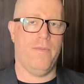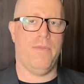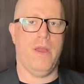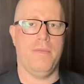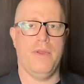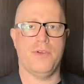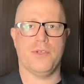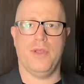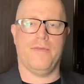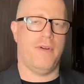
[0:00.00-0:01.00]

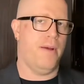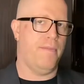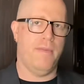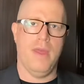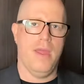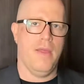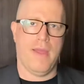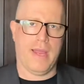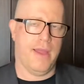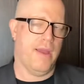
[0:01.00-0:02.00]
usually from
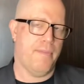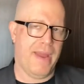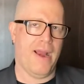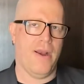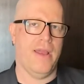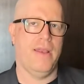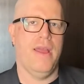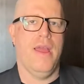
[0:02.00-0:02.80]
like a parent,